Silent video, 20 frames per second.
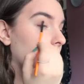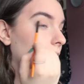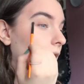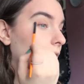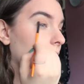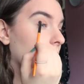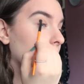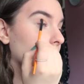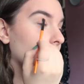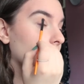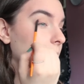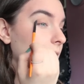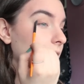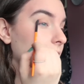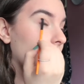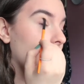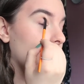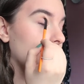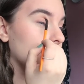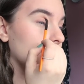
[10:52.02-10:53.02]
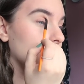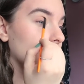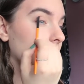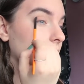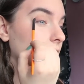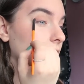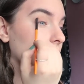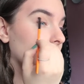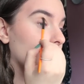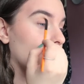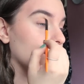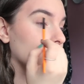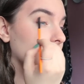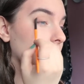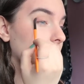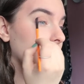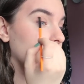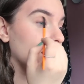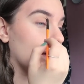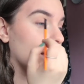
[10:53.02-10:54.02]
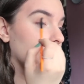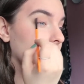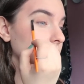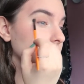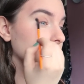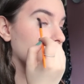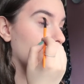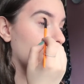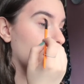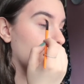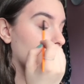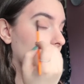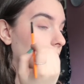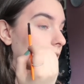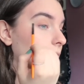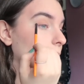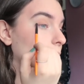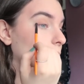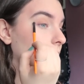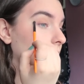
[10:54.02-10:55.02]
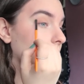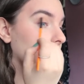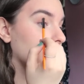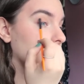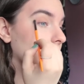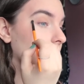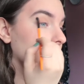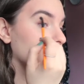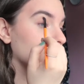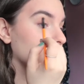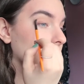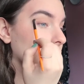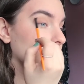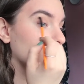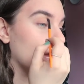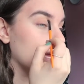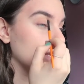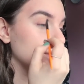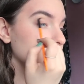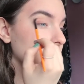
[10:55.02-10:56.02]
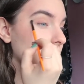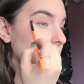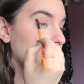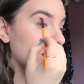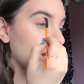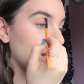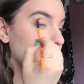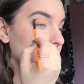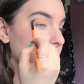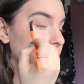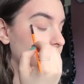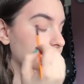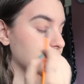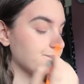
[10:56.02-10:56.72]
but then, you know, I really liked her with Reggie.